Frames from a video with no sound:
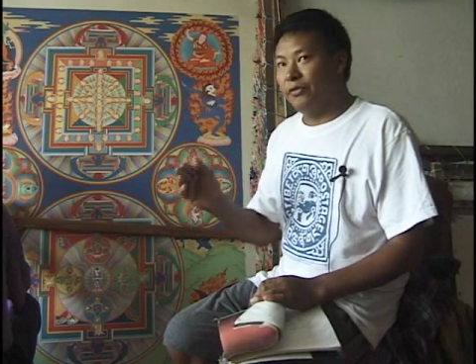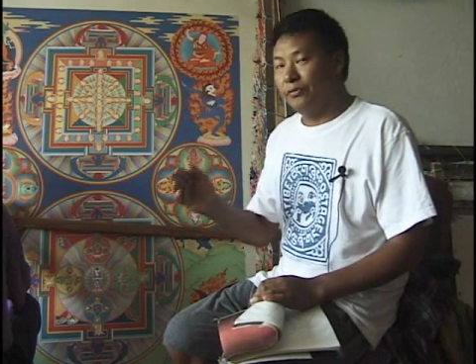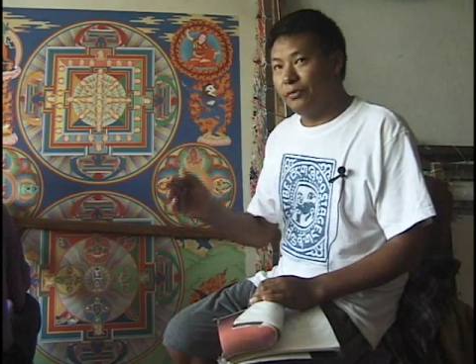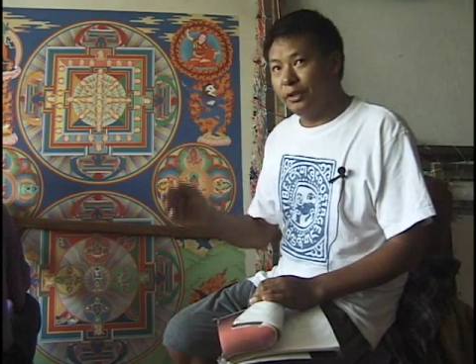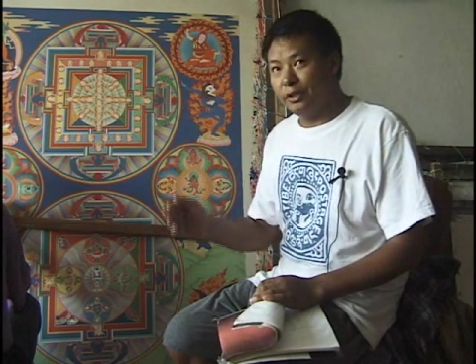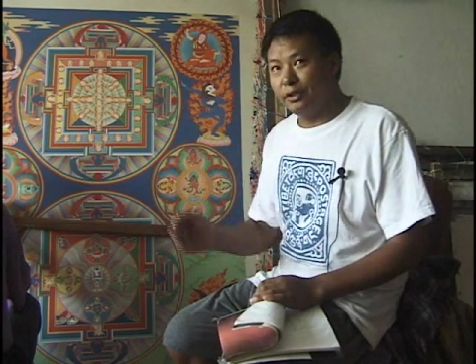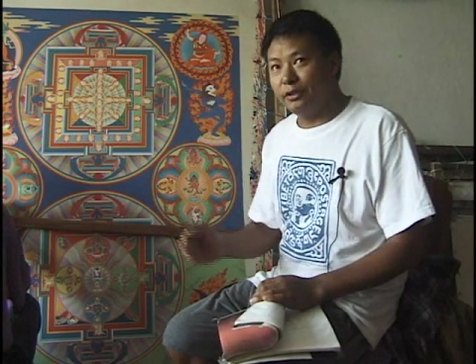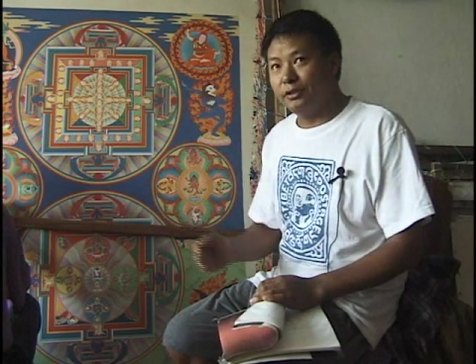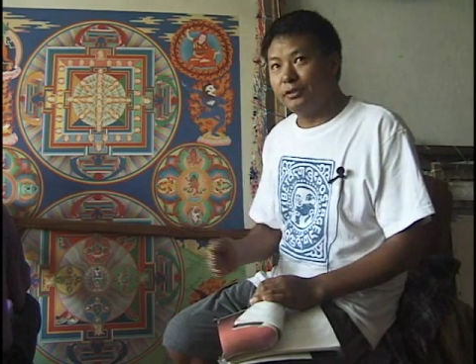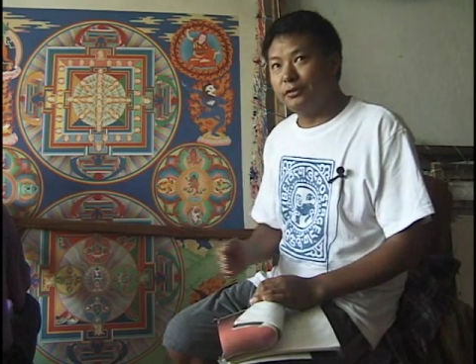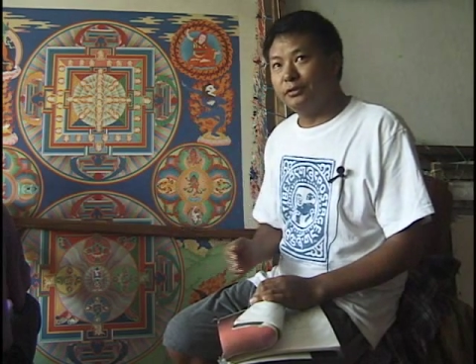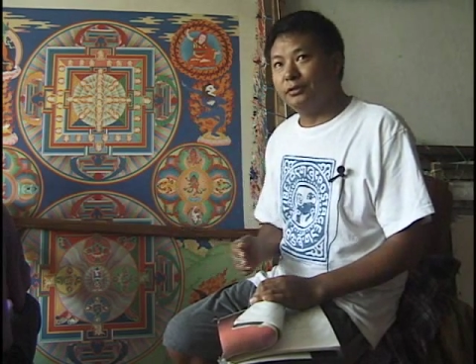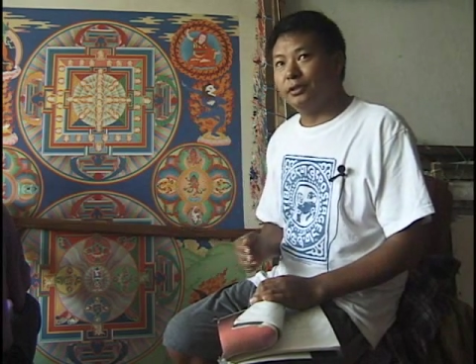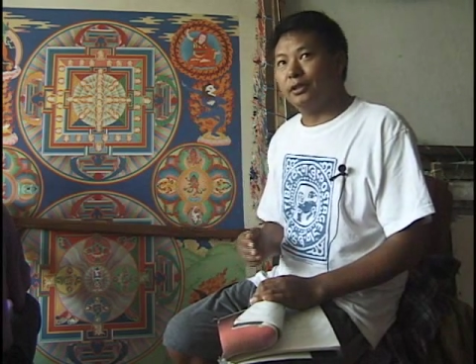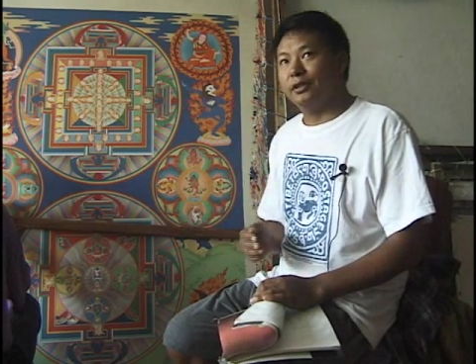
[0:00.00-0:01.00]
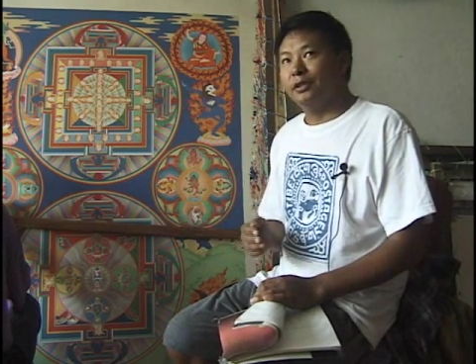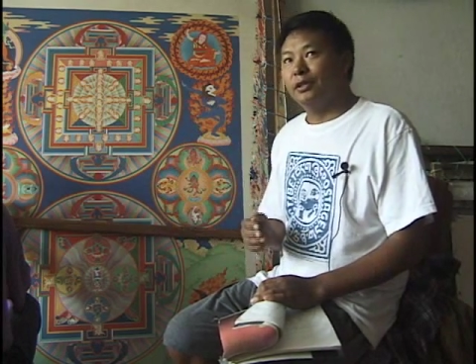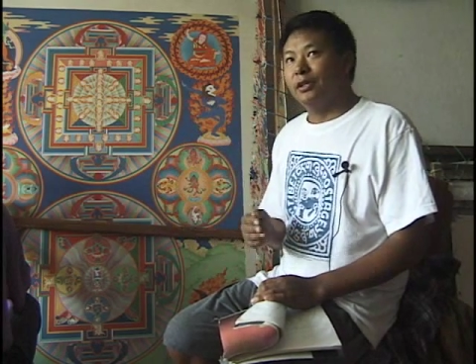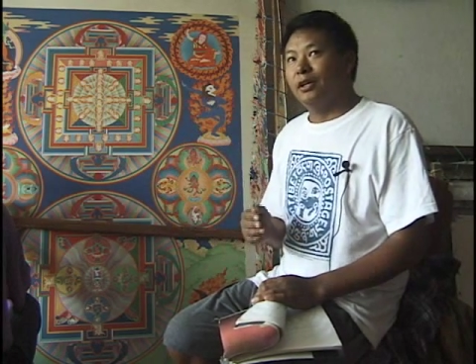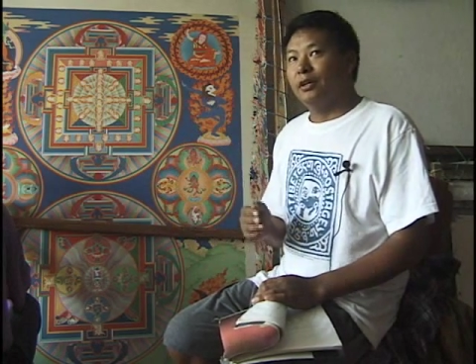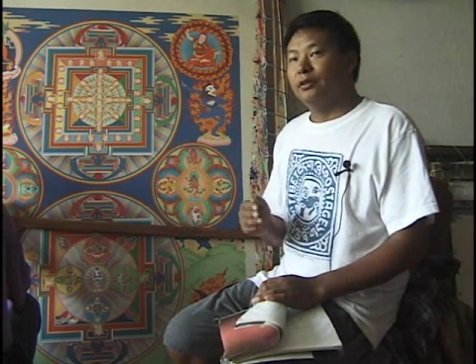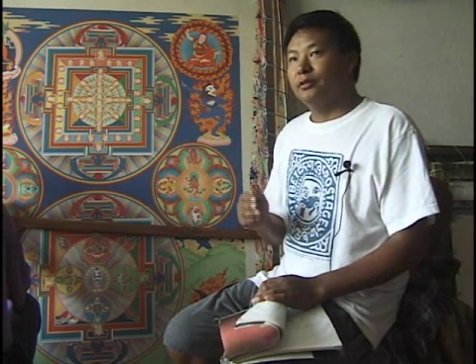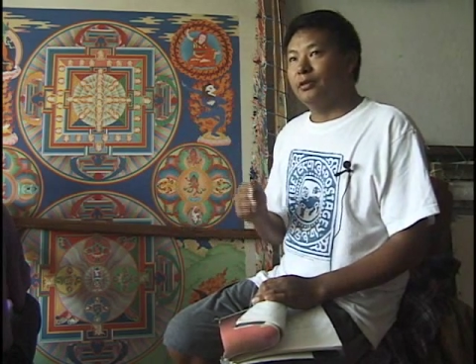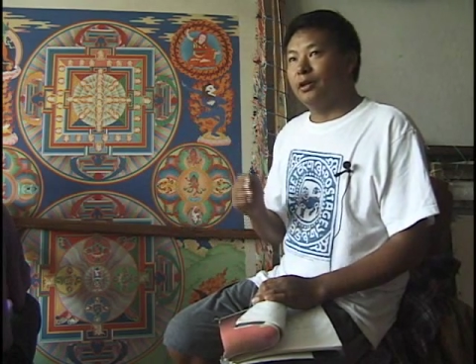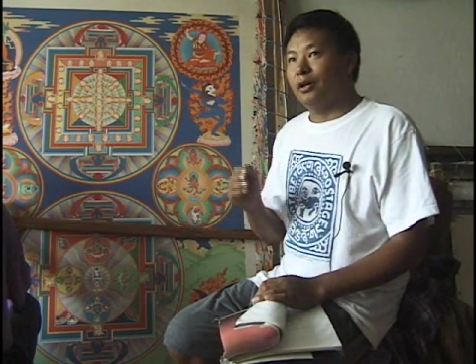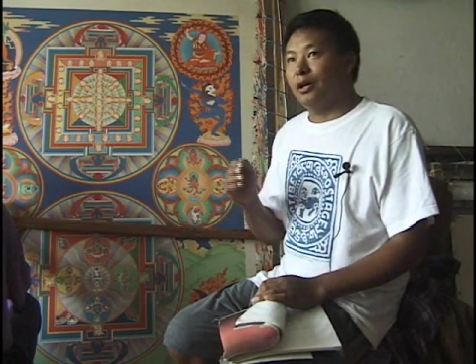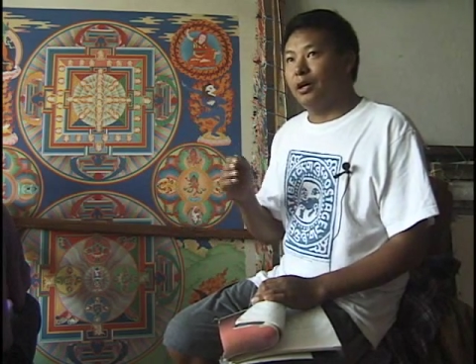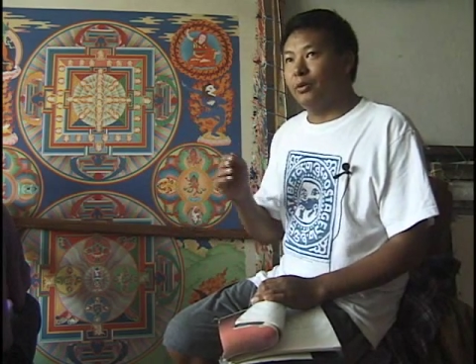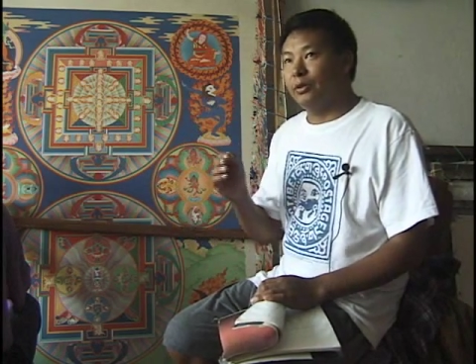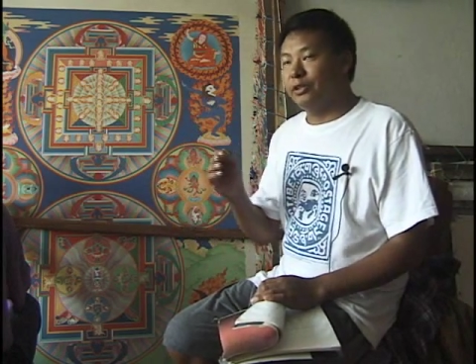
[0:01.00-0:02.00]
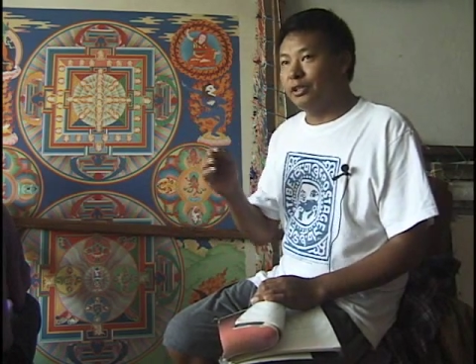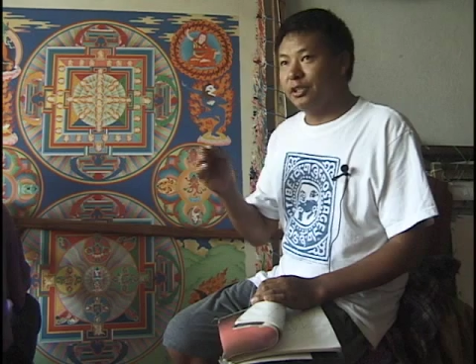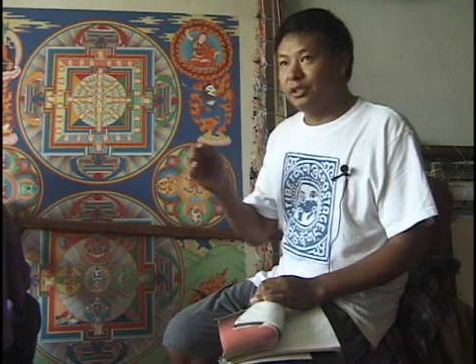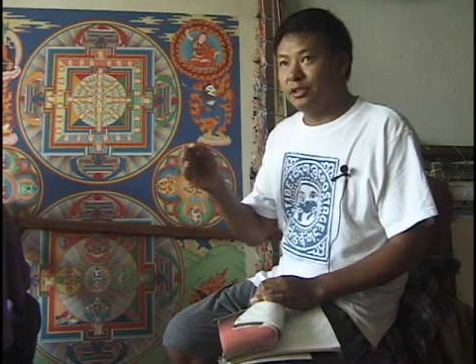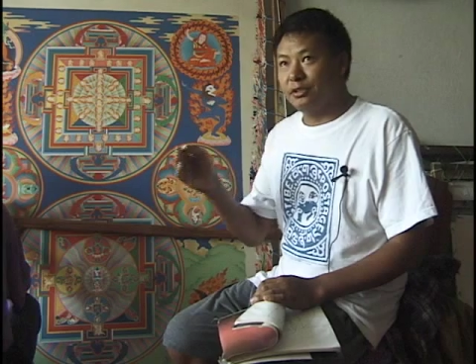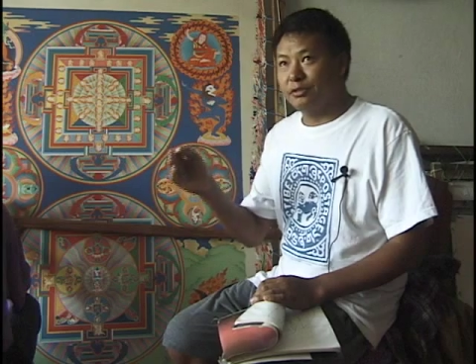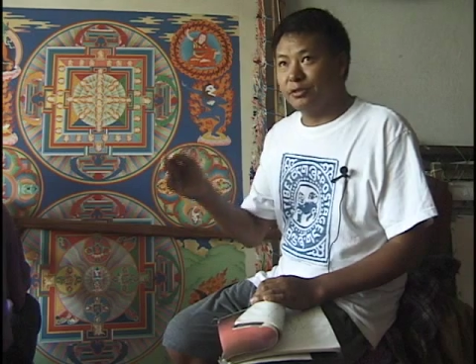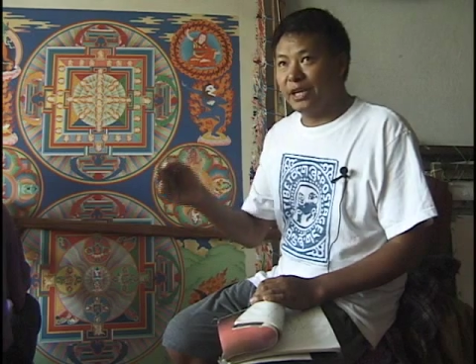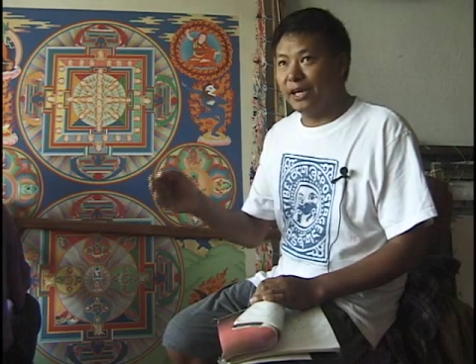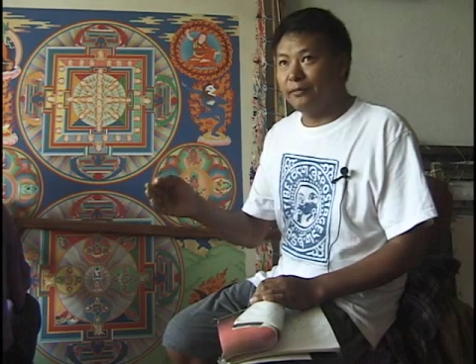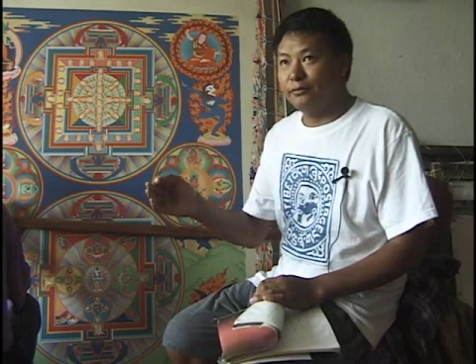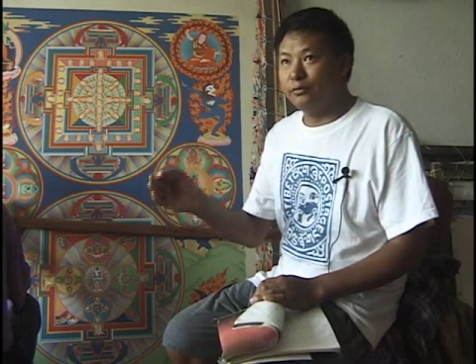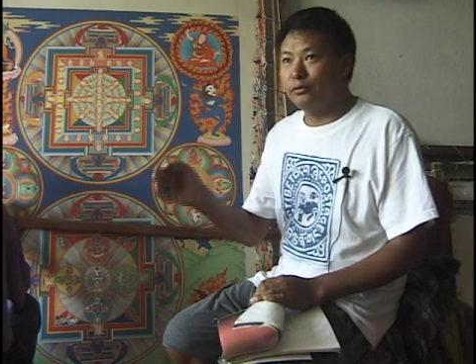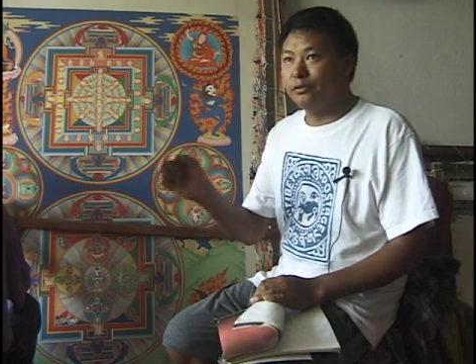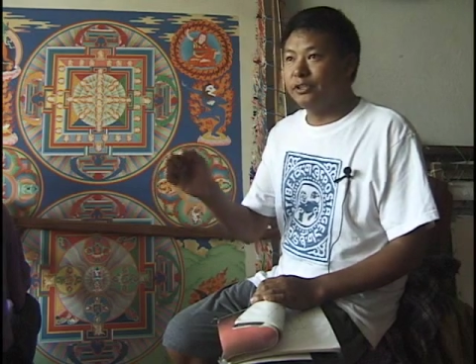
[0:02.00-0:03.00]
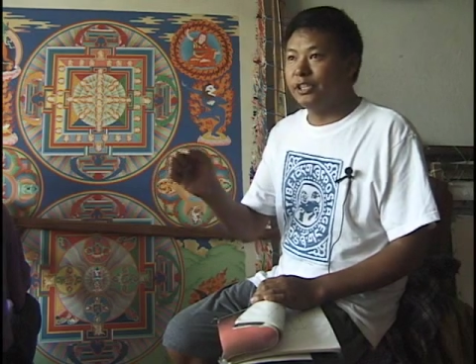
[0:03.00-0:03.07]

figures, whether it is wrathful,